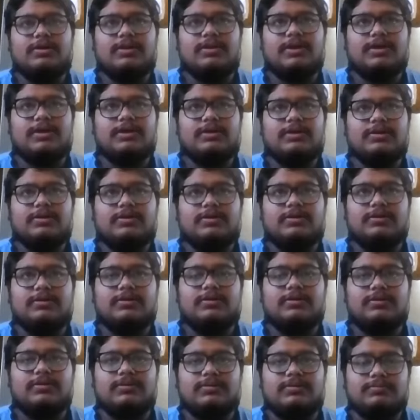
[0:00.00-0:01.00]
then
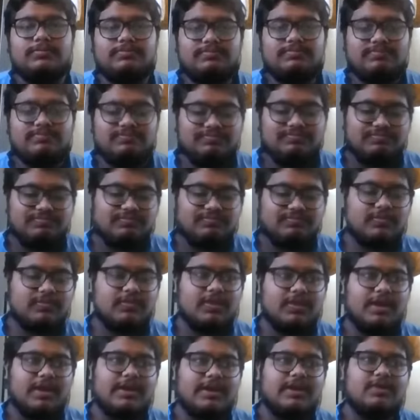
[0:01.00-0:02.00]

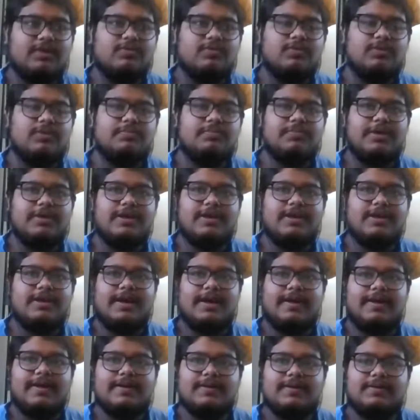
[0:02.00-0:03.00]
then it would be
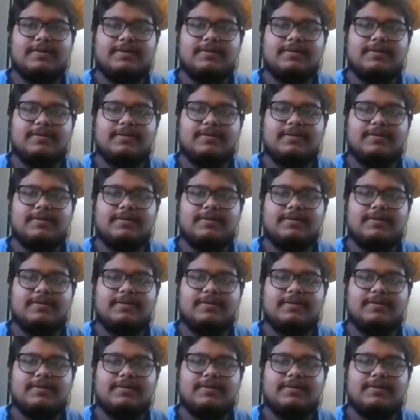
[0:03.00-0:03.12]
like